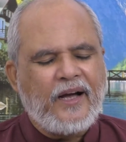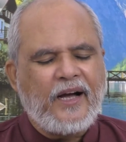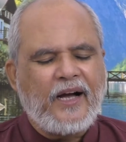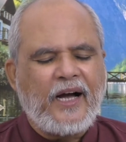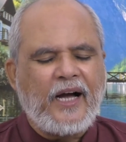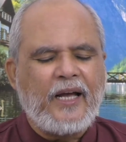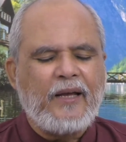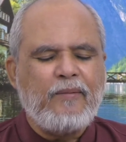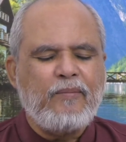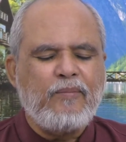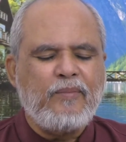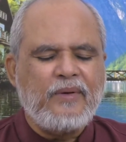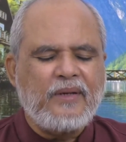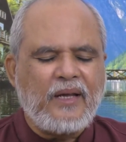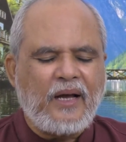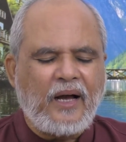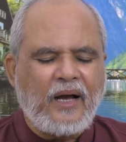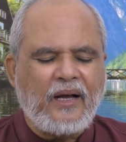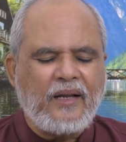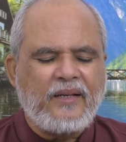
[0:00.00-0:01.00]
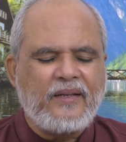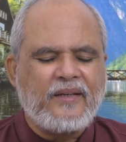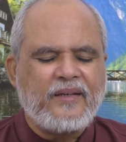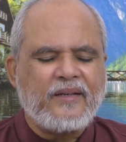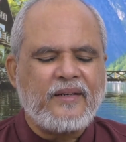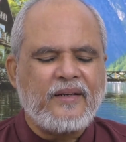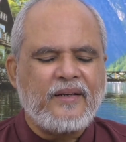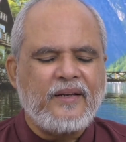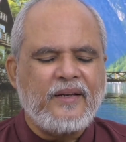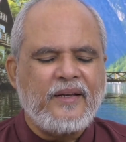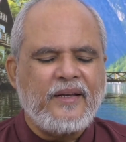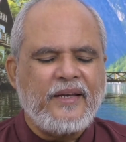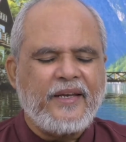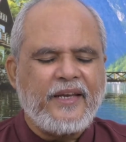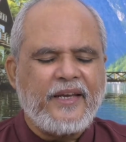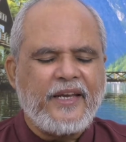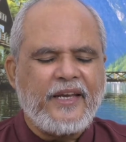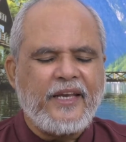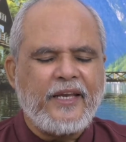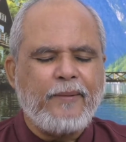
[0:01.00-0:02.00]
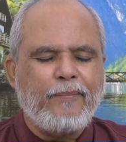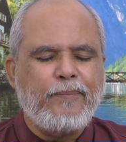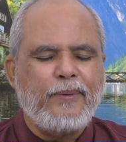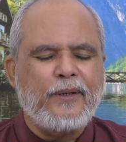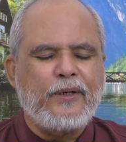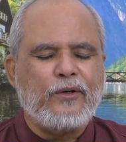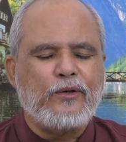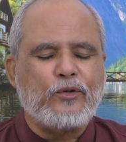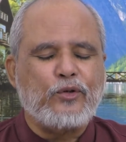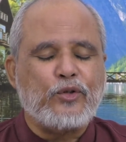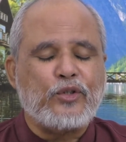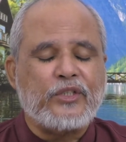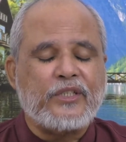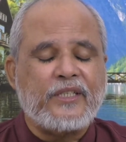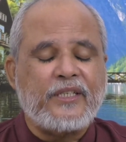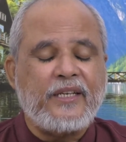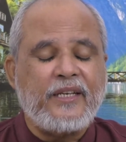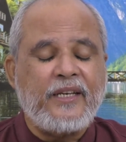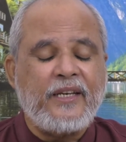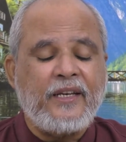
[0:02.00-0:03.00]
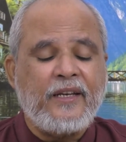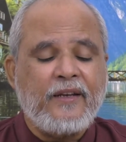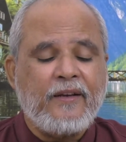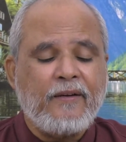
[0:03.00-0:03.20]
I am not able to see